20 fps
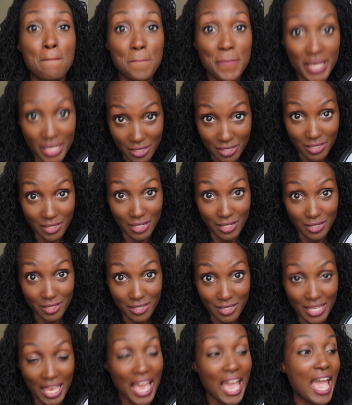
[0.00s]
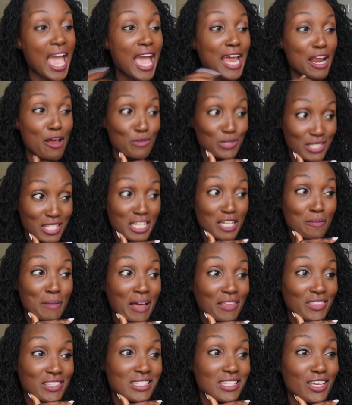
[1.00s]
business. And I was thinking
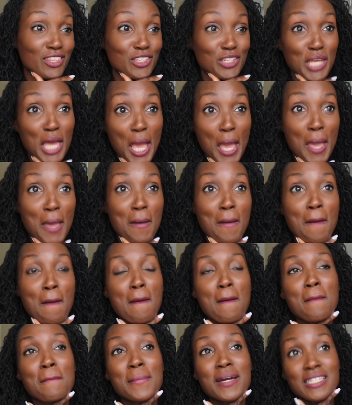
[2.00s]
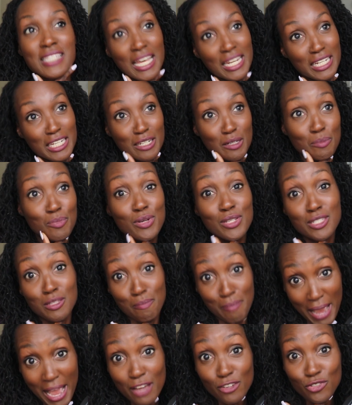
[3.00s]
about this the other day because I needed to put
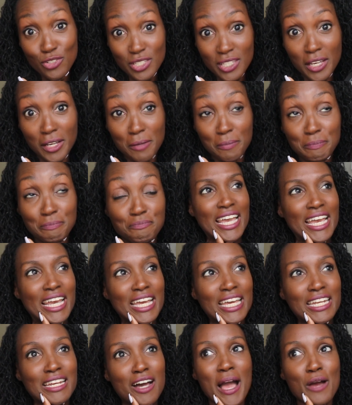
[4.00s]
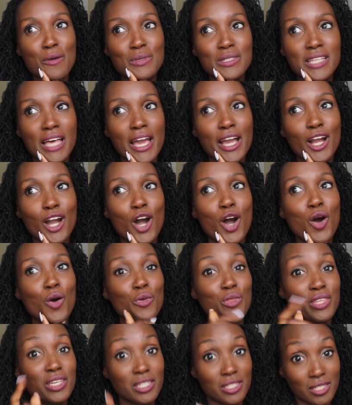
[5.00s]
some boundaries up. And I was like,
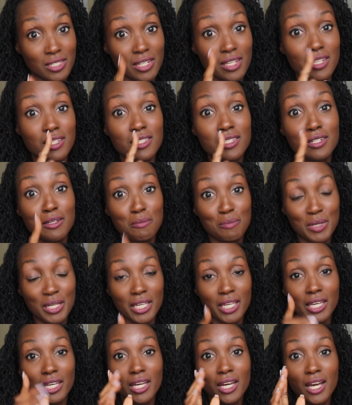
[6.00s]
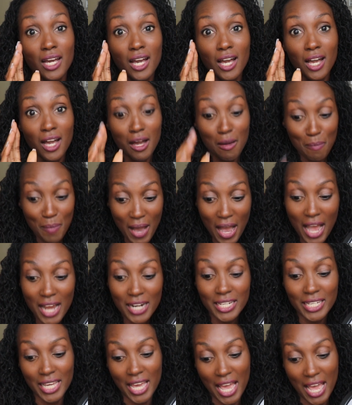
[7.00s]
oh, this needs to be a
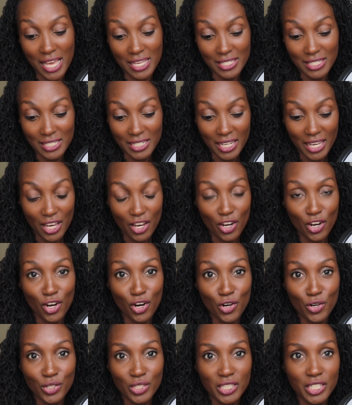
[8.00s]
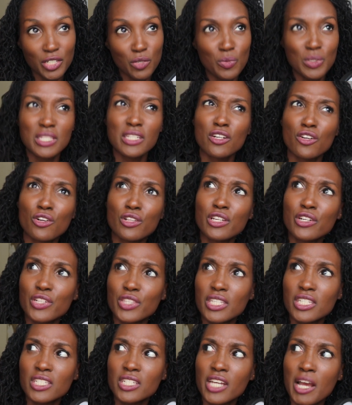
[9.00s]
podcast. Was it earlier
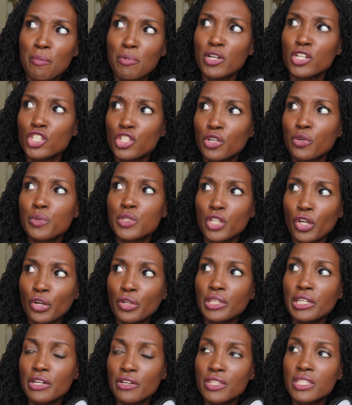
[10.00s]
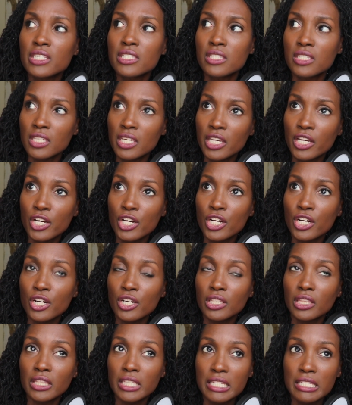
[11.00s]
this year? I'm pretty sure it was earlier this year.
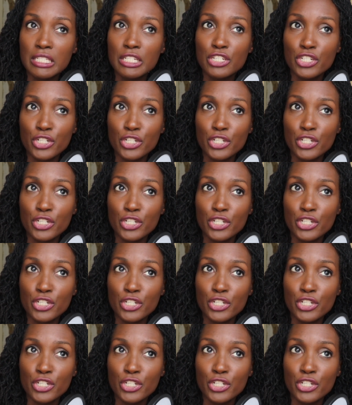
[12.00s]
Lisa